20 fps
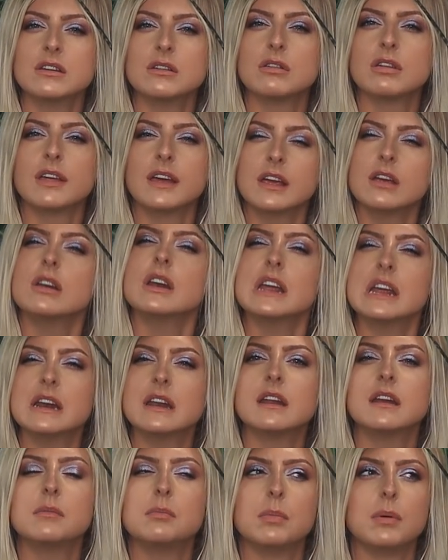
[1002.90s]
you think you
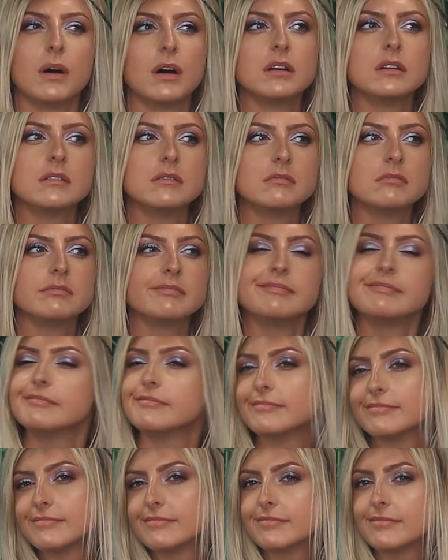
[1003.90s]
needed, but
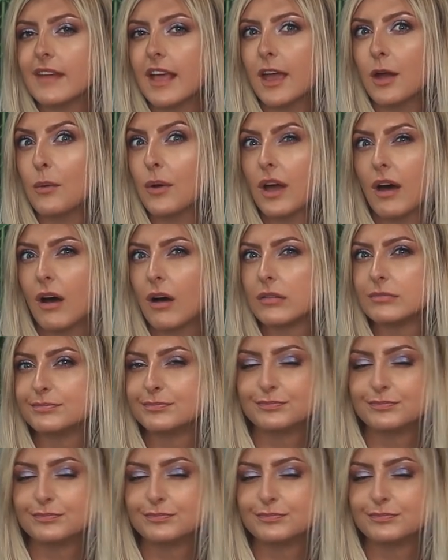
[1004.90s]
here we are.